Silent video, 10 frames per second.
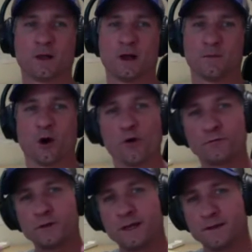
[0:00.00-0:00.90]

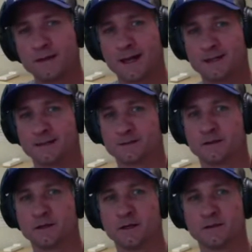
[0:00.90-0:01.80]
Hopefully the idea is
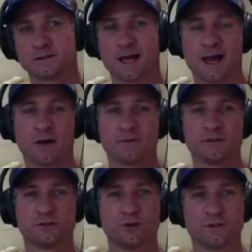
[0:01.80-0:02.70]
clear as to how
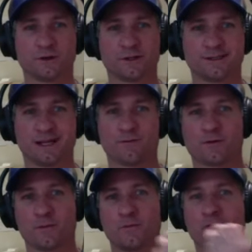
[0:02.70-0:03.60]
these duties are distinct
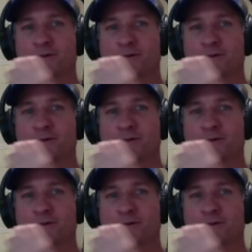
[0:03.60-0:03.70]
from